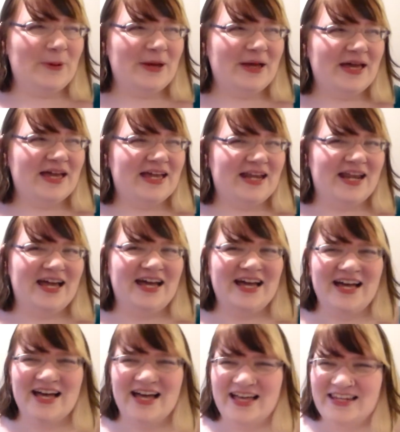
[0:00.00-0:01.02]

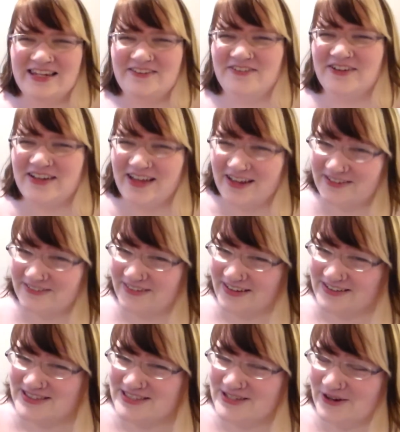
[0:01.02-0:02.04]
but I never got
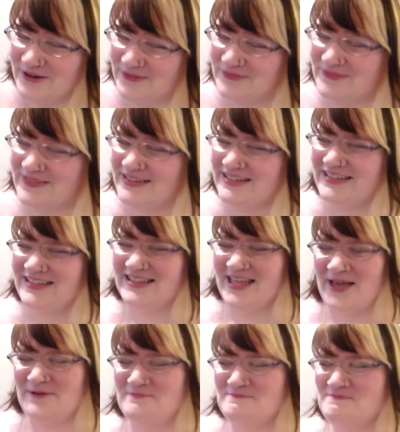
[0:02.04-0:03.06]
around to opening
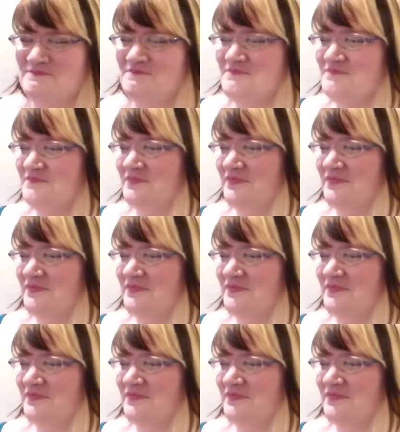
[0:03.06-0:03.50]
them.